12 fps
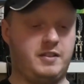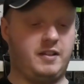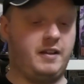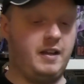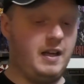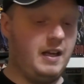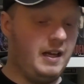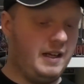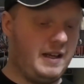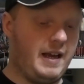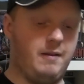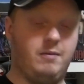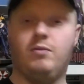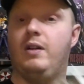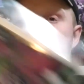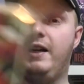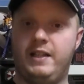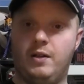So yeah,
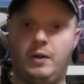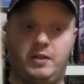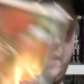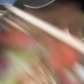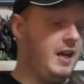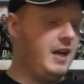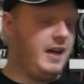really hooked.